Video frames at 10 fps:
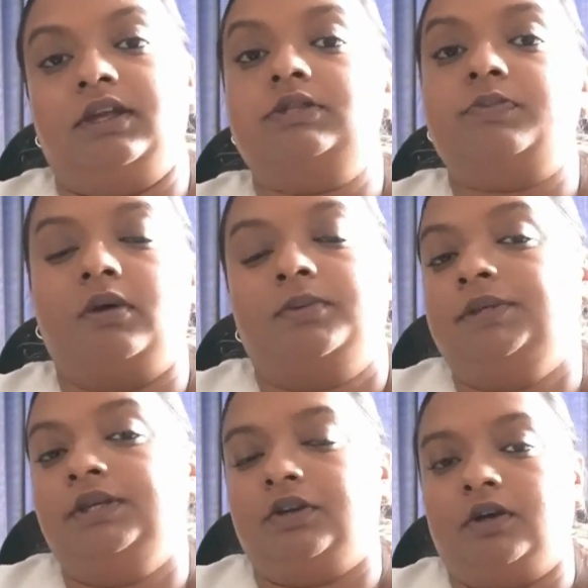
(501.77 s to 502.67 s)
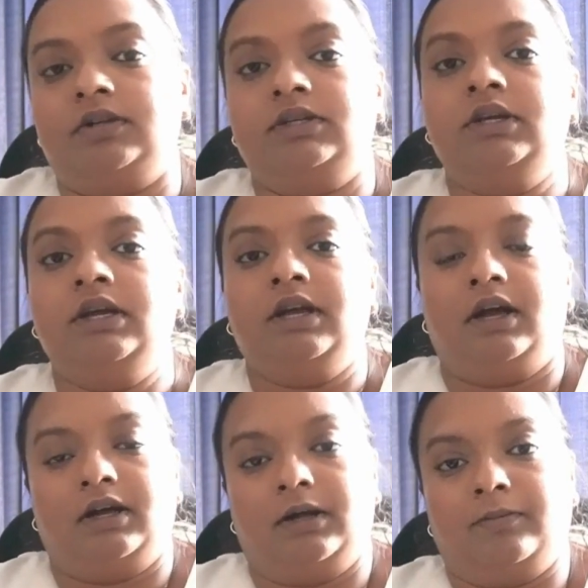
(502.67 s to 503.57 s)
probably not
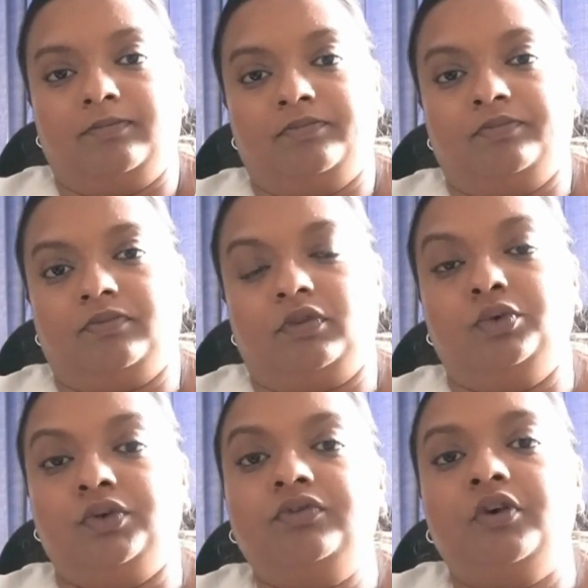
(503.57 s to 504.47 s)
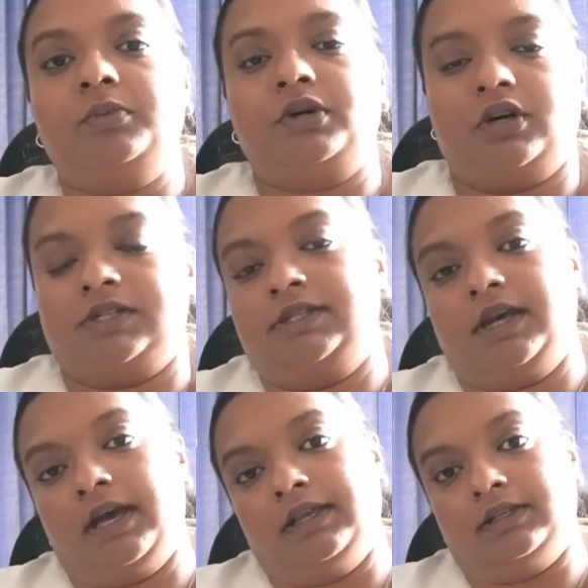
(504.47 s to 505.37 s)
uniform across
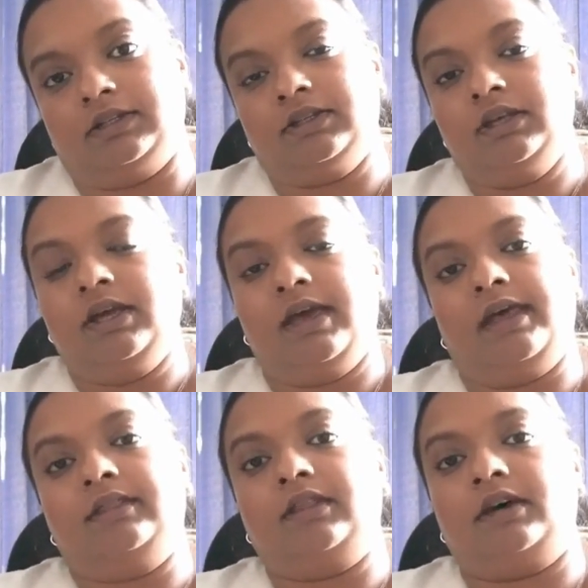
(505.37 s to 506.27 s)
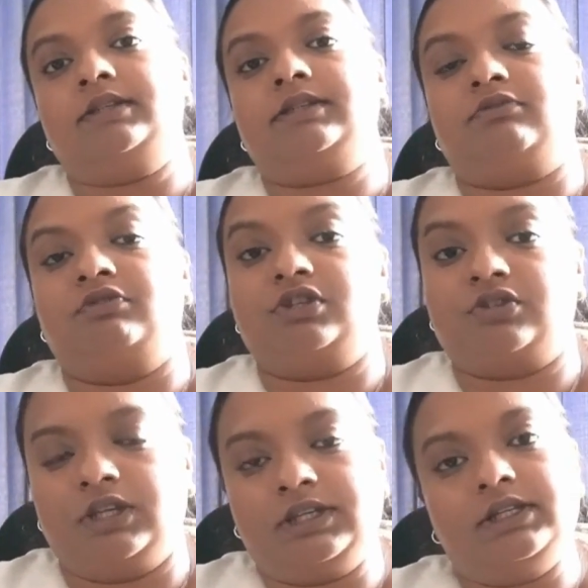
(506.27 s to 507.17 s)
the island, and thus
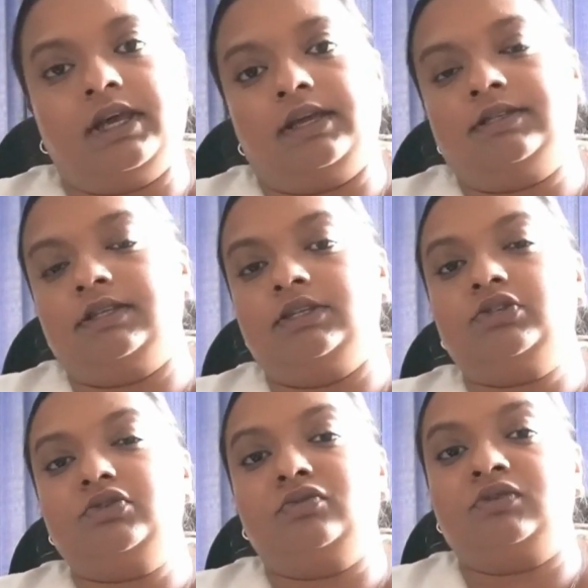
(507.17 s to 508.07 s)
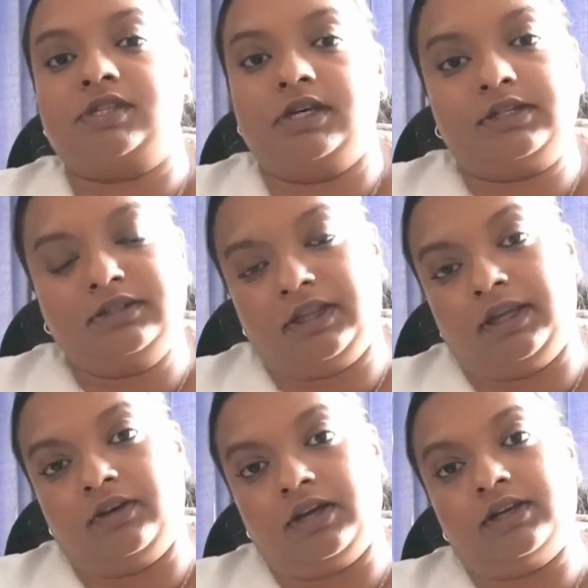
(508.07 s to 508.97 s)
restricting access to certain
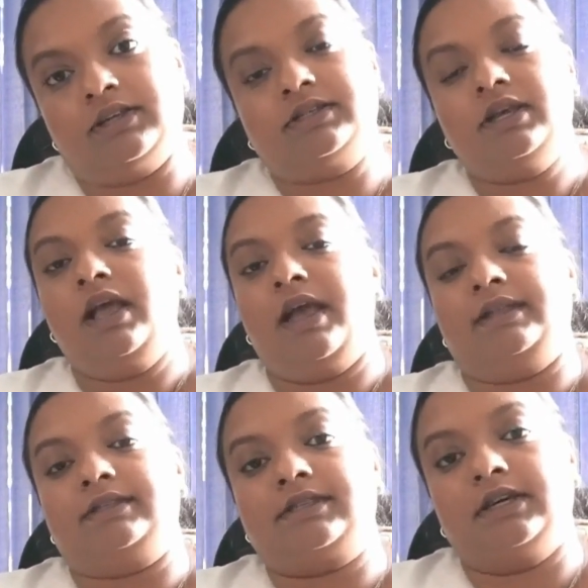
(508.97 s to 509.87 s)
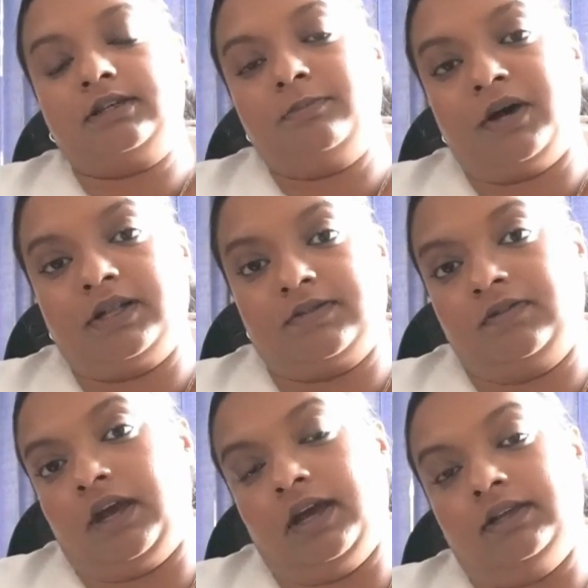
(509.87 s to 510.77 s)
areas and certain parts of
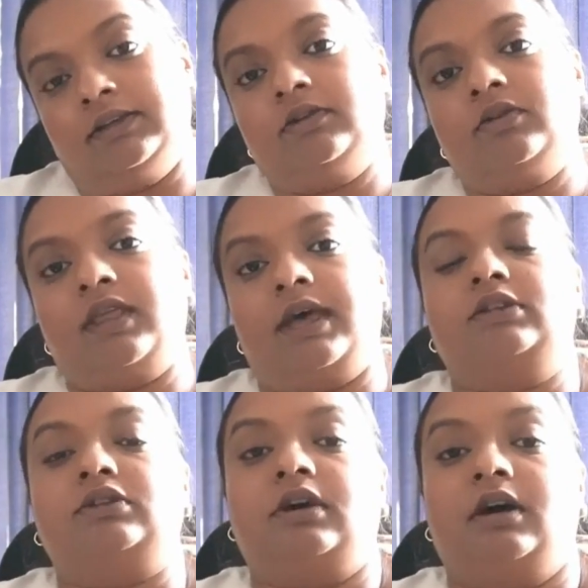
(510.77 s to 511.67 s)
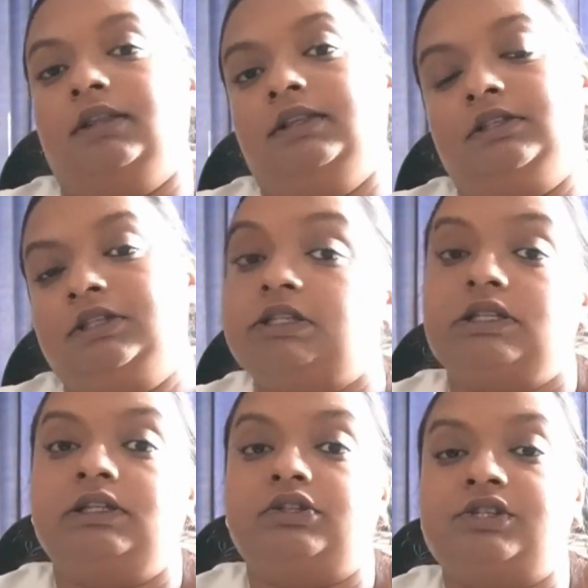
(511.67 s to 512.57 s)
the island that
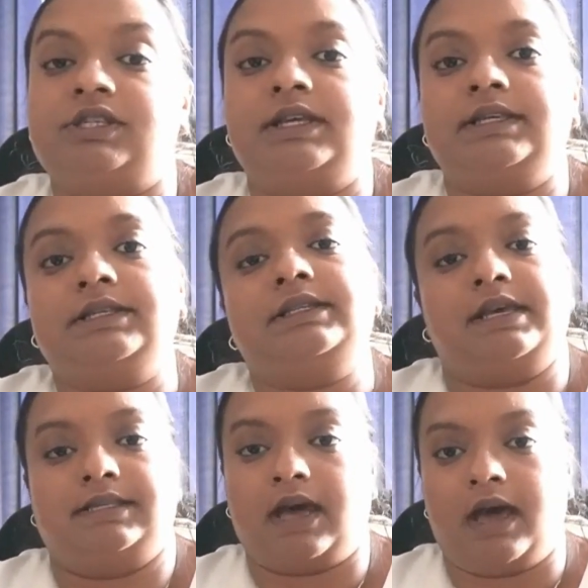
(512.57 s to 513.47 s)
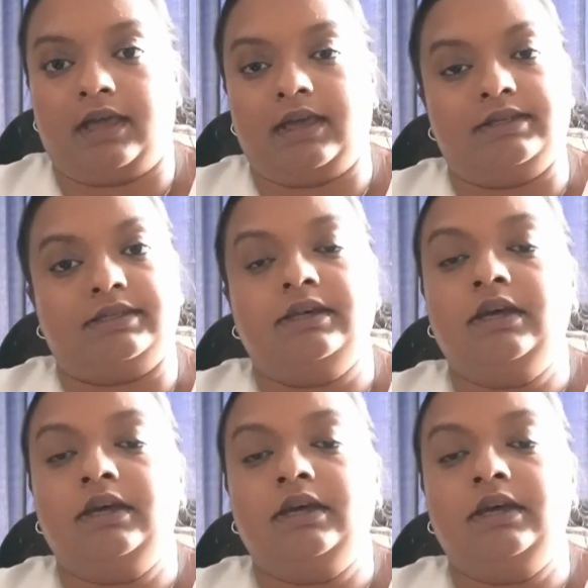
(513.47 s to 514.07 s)
digital literacy isn't as high as